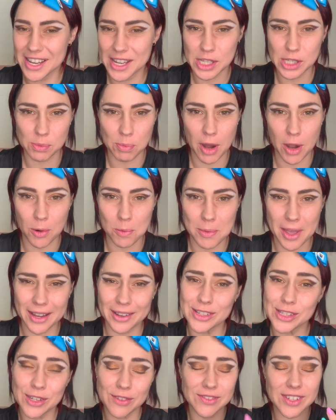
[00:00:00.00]
experiment,
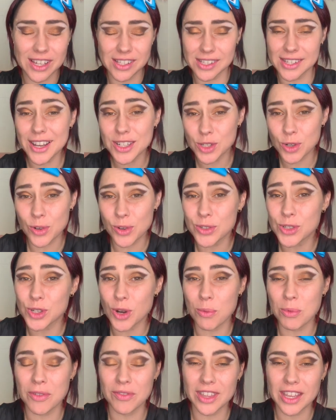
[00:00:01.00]
because you've done such a good
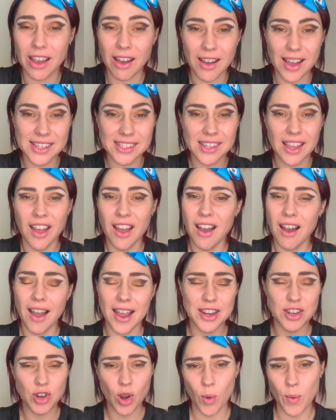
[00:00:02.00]
job of the eyes.
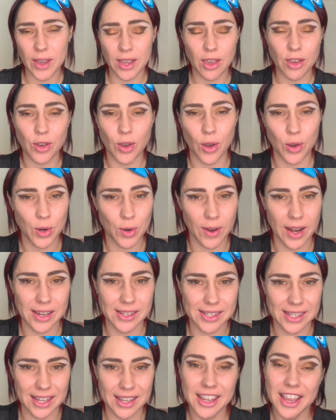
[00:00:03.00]
I know it can go
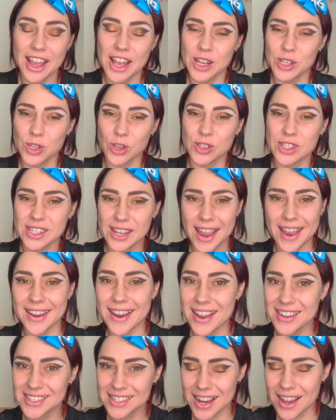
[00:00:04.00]
crazy. So
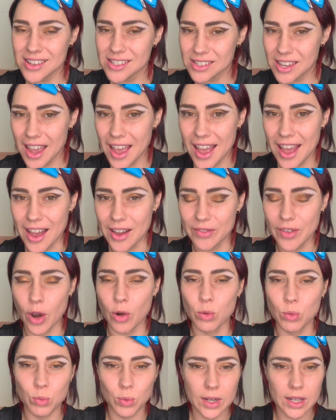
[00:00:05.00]
Standout does have
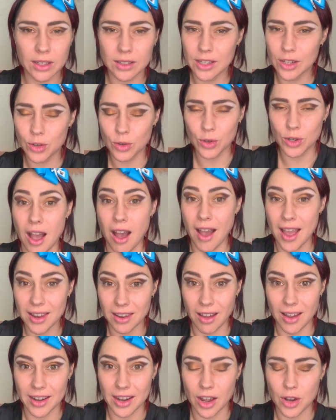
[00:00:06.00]
a really good
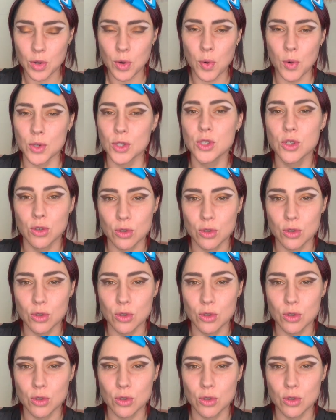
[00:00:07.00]
eyeliner called